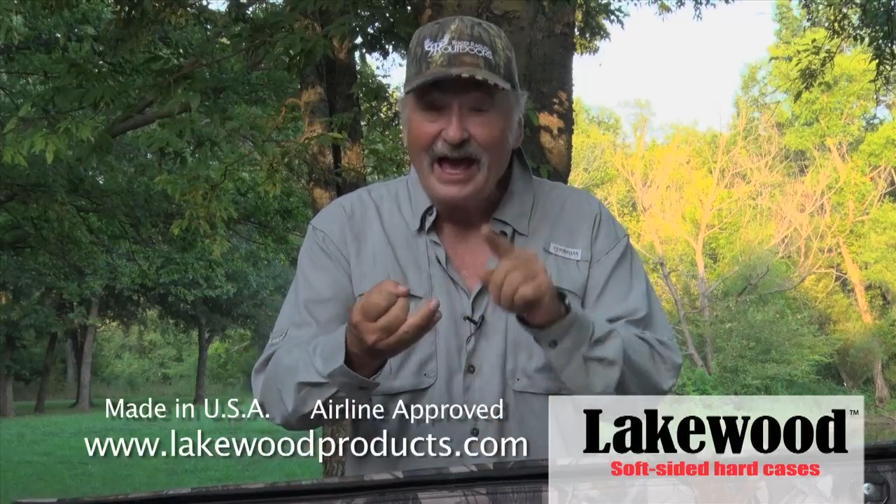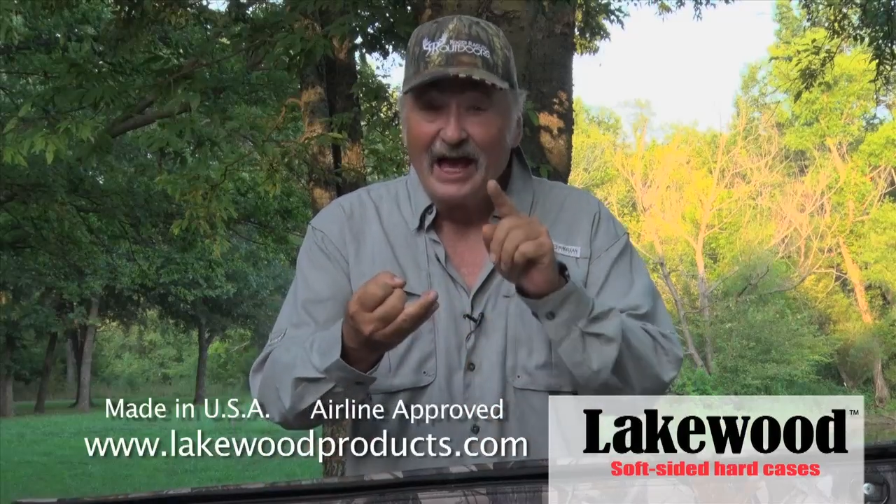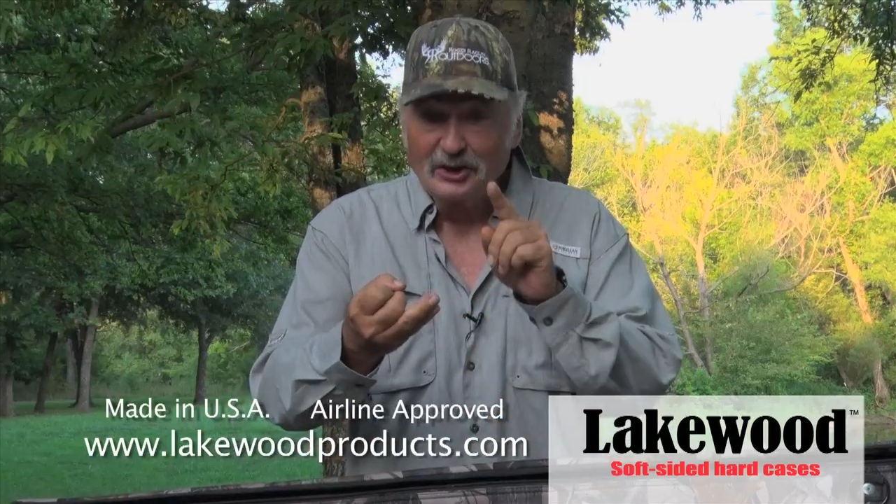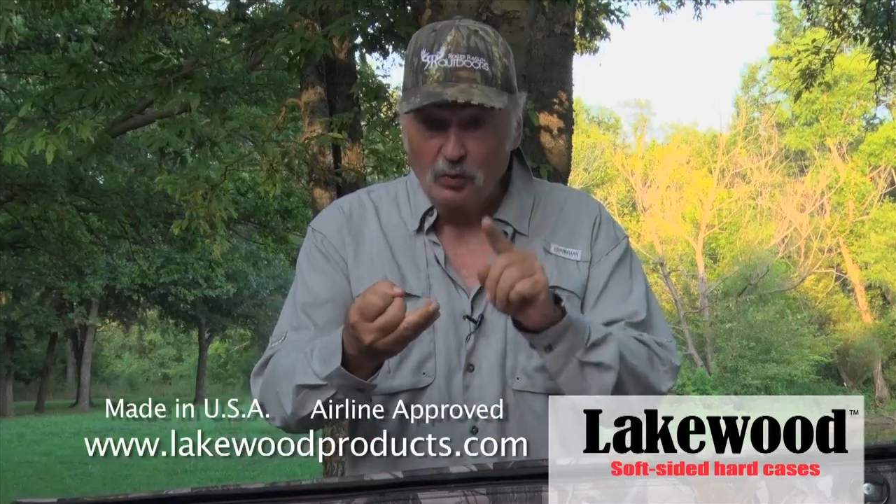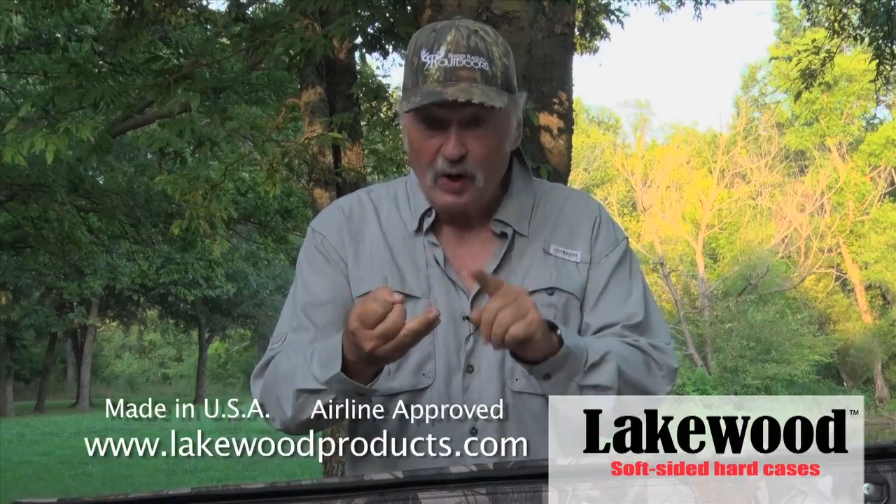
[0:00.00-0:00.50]

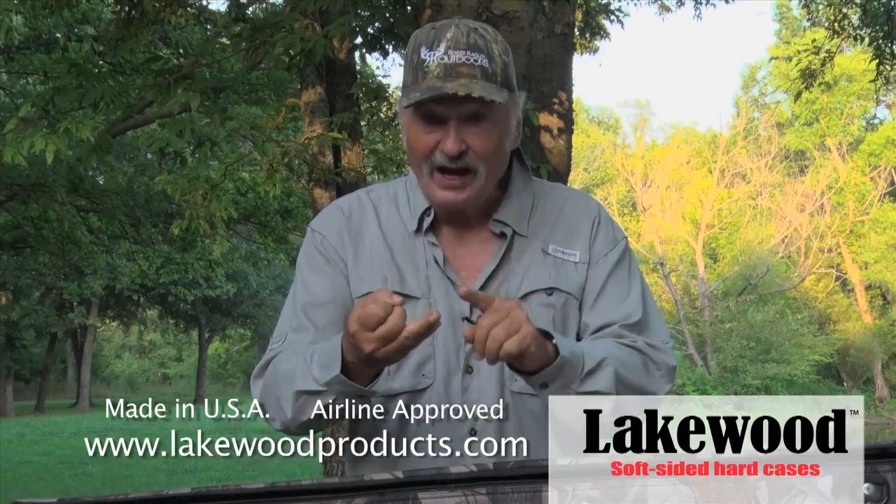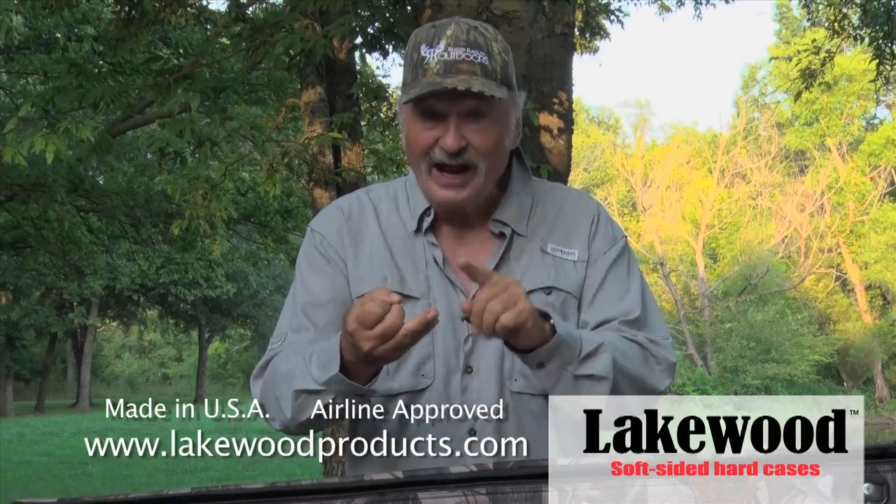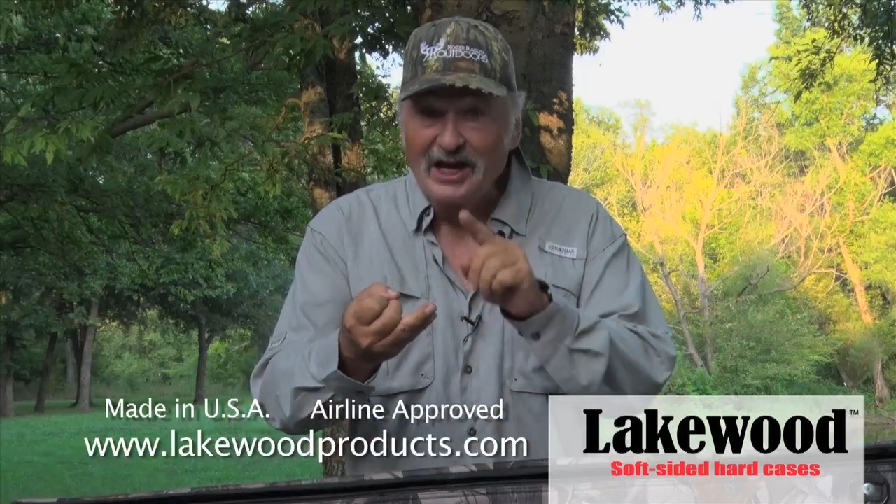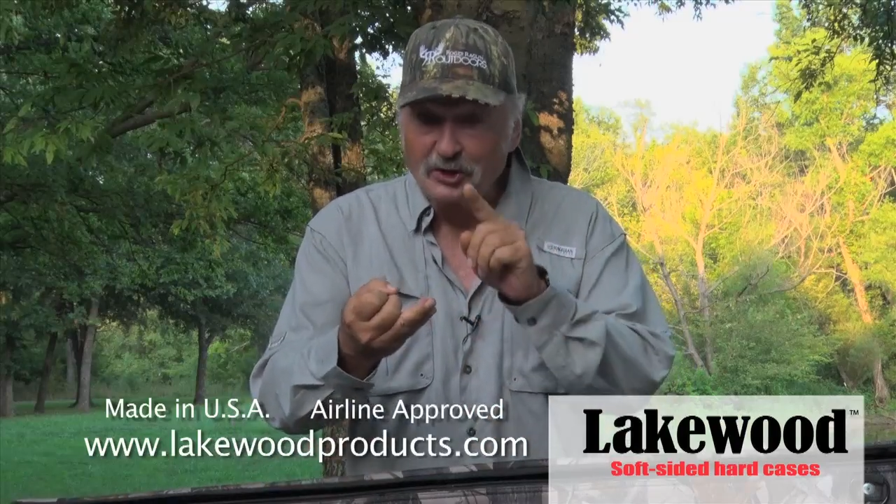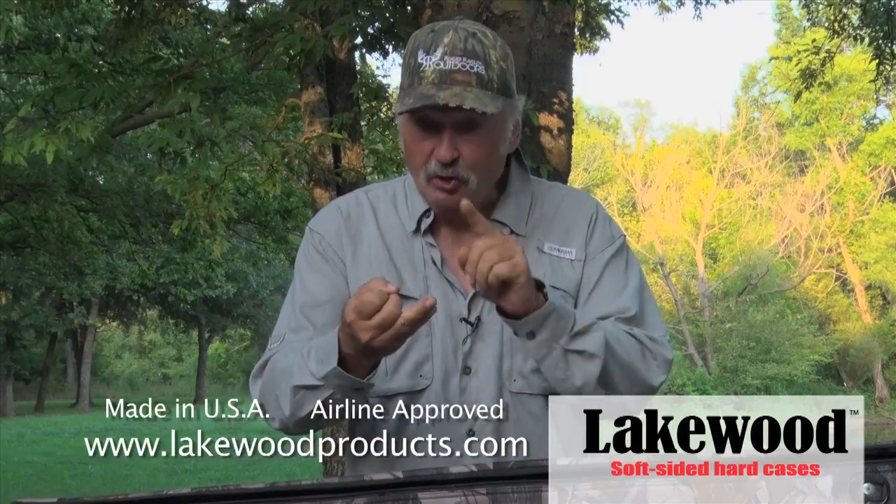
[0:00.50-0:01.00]
as well
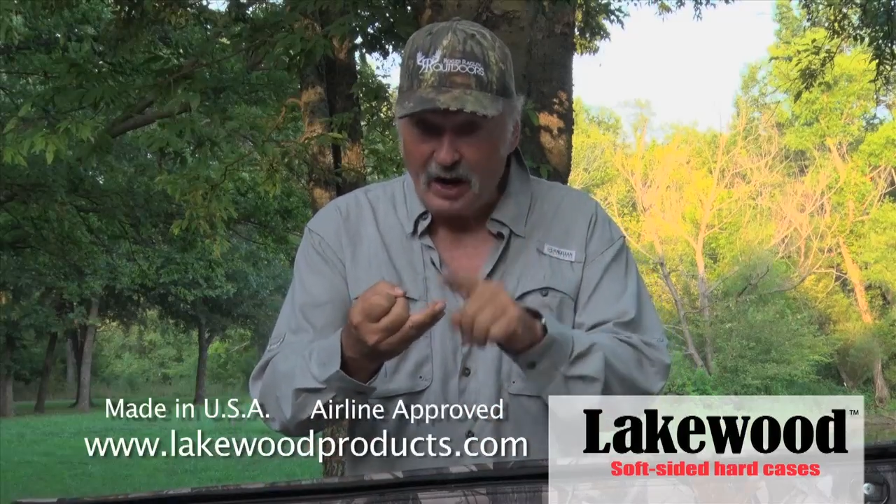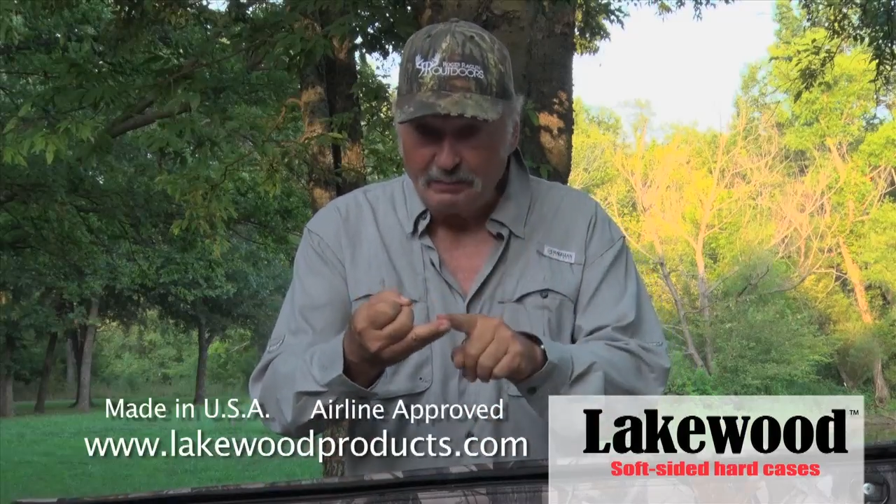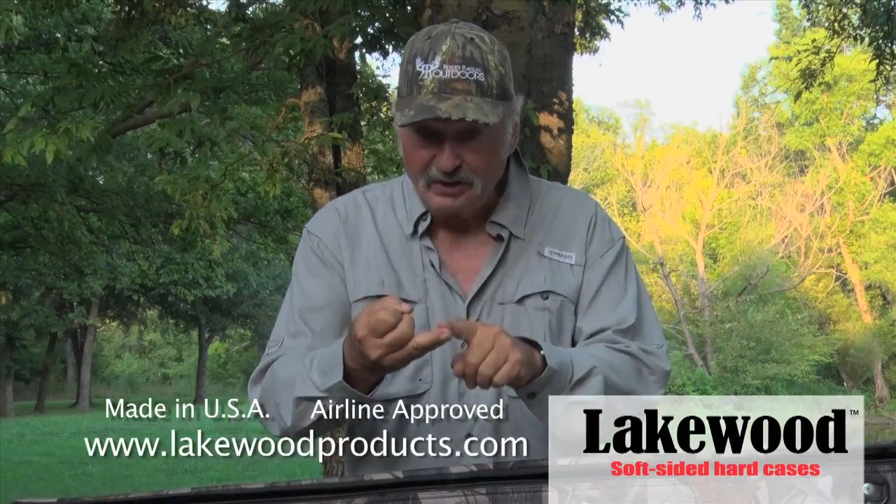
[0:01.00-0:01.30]
as great